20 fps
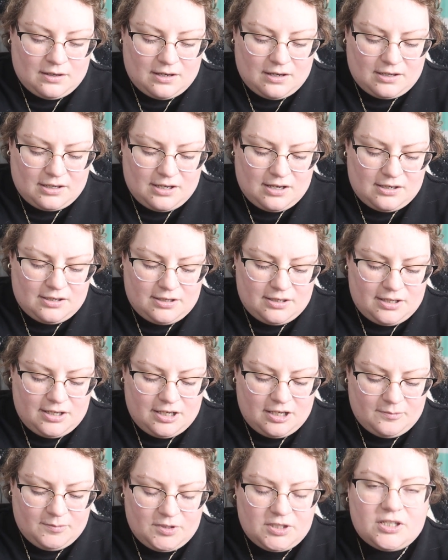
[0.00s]
I got on
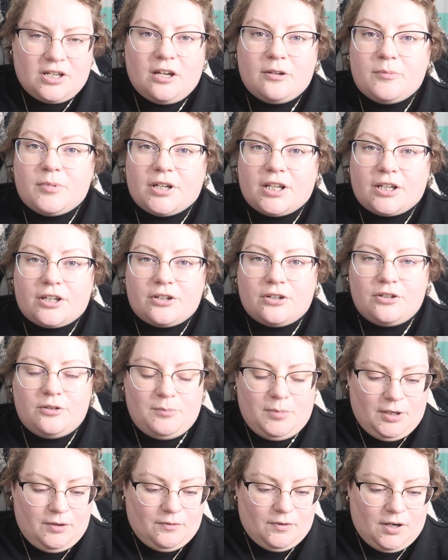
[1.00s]
Amazon, but I
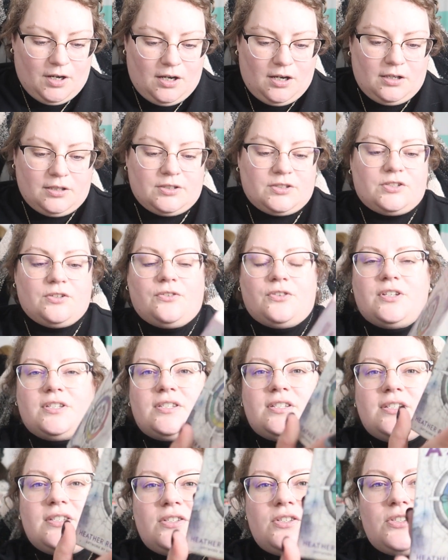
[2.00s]
could be wrong. So
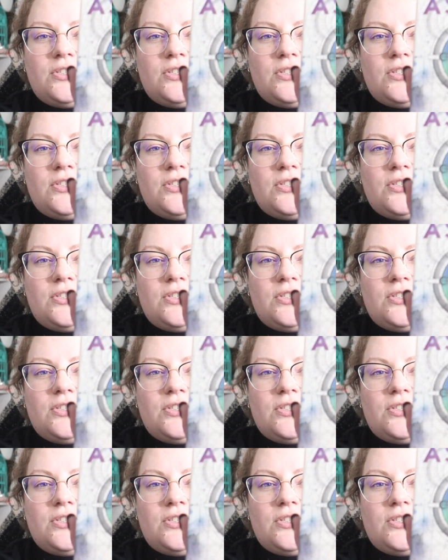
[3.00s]
this is